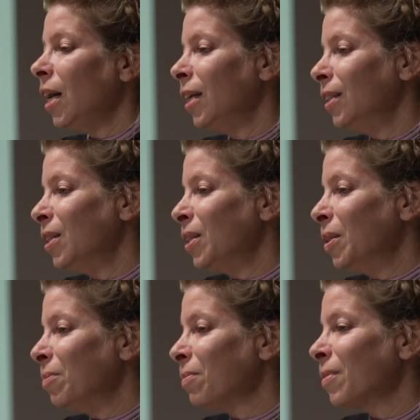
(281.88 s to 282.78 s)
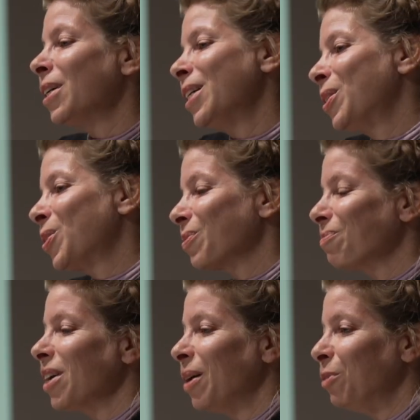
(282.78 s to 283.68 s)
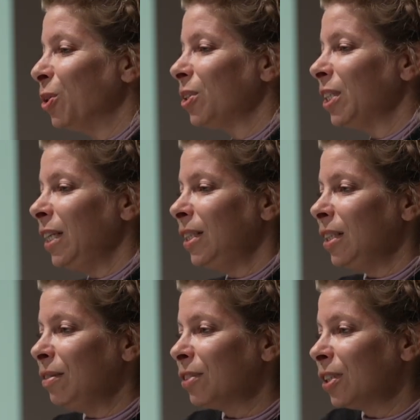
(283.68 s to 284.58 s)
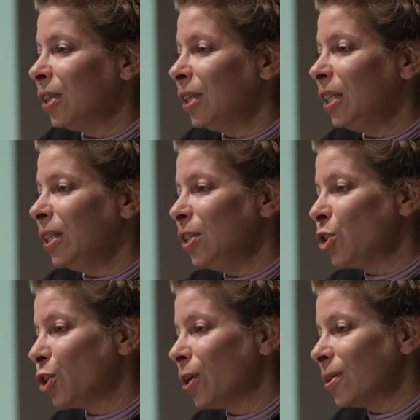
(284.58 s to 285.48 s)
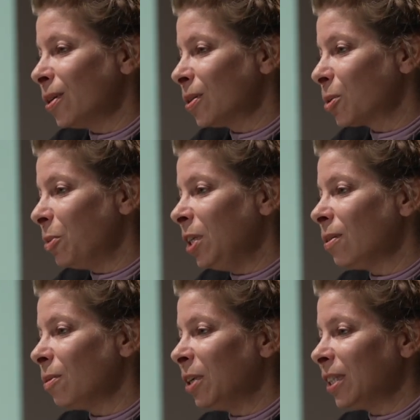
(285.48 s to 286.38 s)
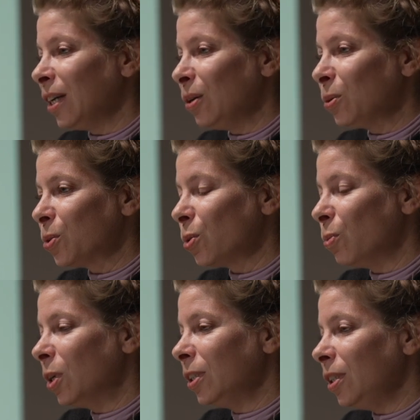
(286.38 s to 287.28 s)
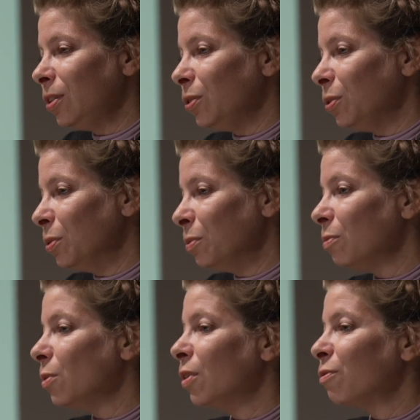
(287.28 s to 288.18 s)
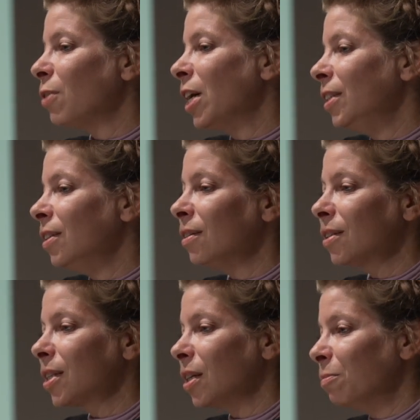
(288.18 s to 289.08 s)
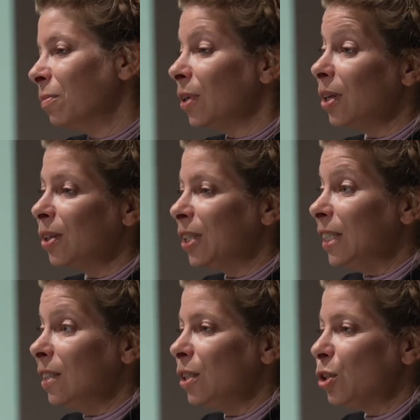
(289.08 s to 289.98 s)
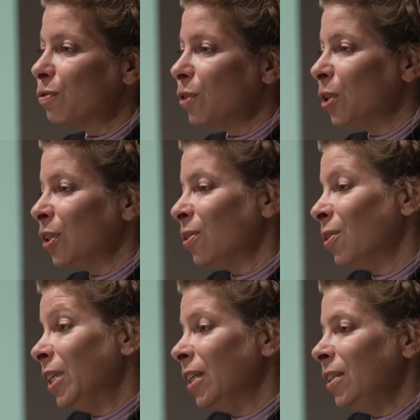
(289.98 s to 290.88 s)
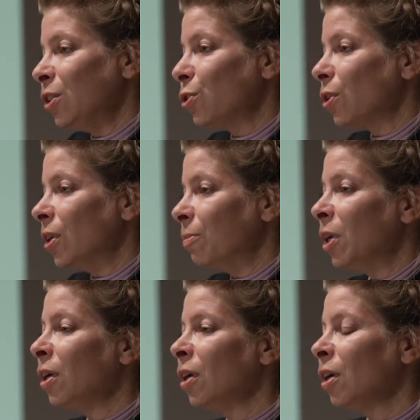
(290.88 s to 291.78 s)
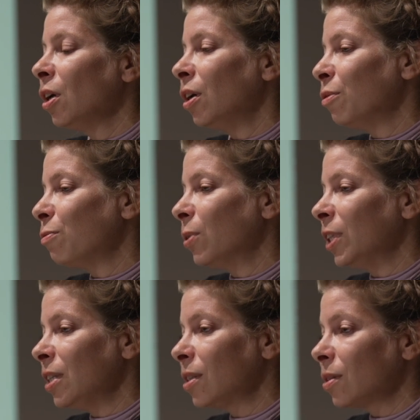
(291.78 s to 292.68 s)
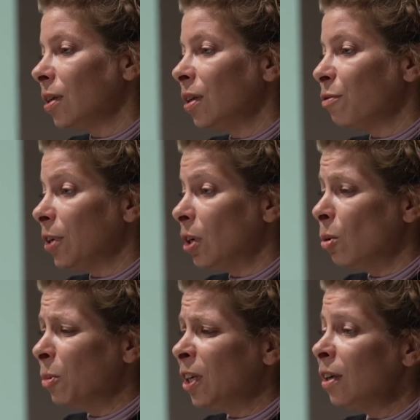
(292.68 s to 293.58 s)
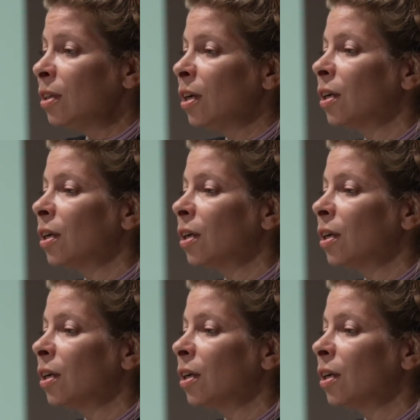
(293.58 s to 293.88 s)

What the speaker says: And as I'm not a native English speaker, but I also wanted to find some English word or English term for this phenomena.